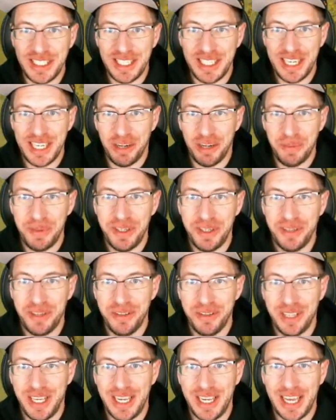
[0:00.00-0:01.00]
did it help you?
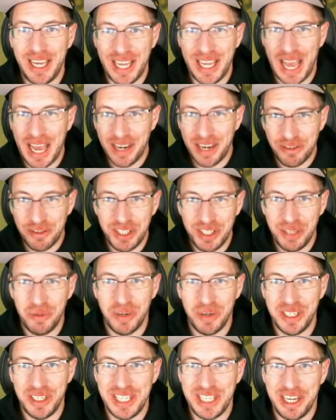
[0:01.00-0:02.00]
Like, I, I really
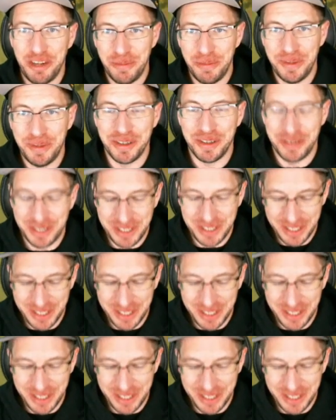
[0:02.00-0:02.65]
wanted to help you